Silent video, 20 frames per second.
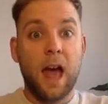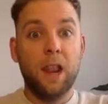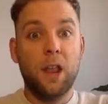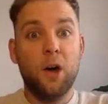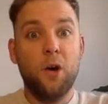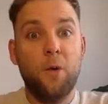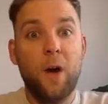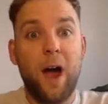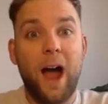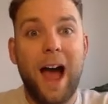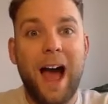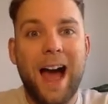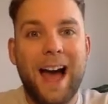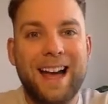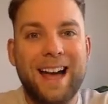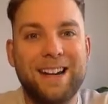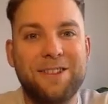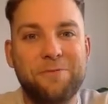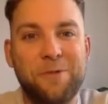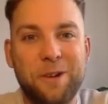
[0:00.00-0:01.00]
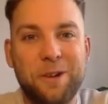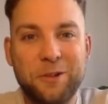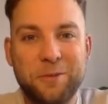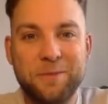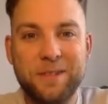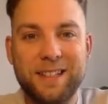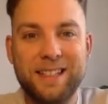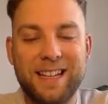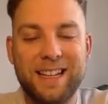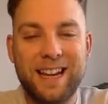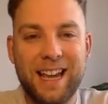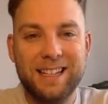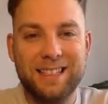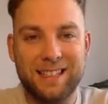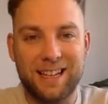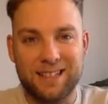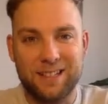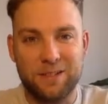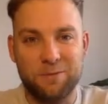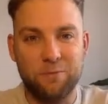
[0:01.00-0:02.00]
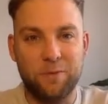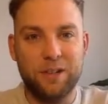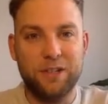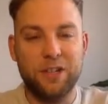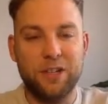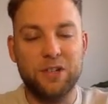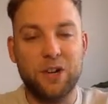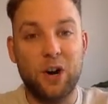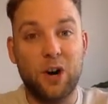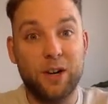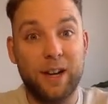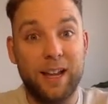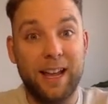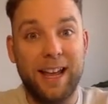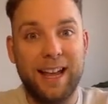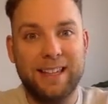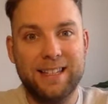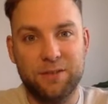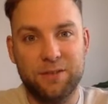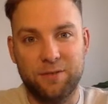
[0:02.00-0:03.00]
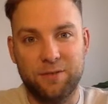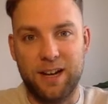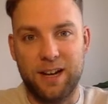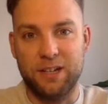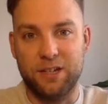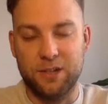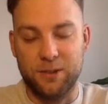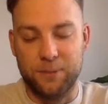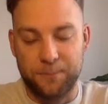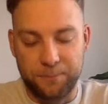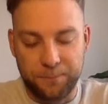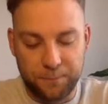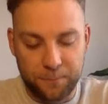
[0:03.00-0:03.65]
Hello and welcome to today's lesson, which is on iteration.